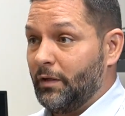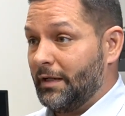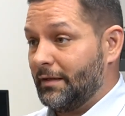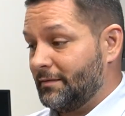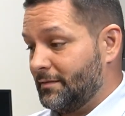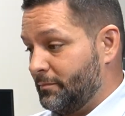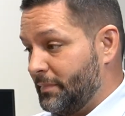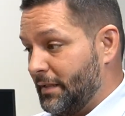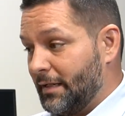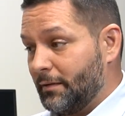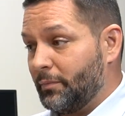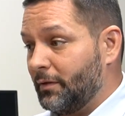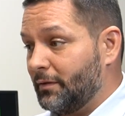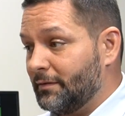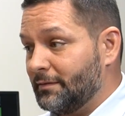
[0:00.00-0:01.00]
we had some
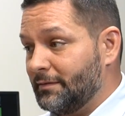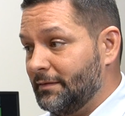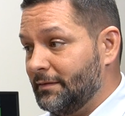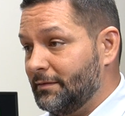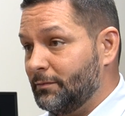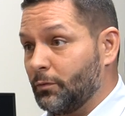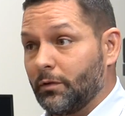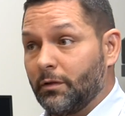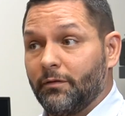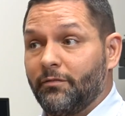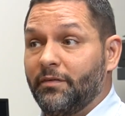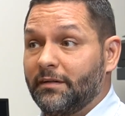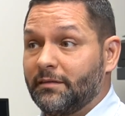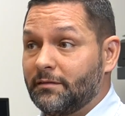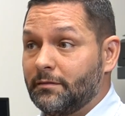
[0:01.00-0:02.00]
bad policies, we're going
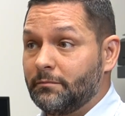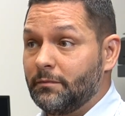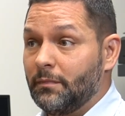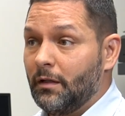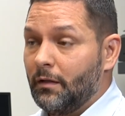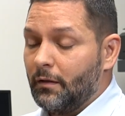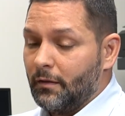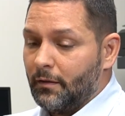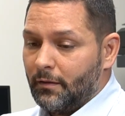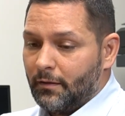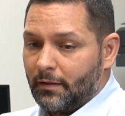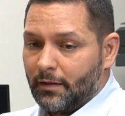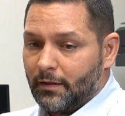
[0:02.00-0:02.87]
to fix them,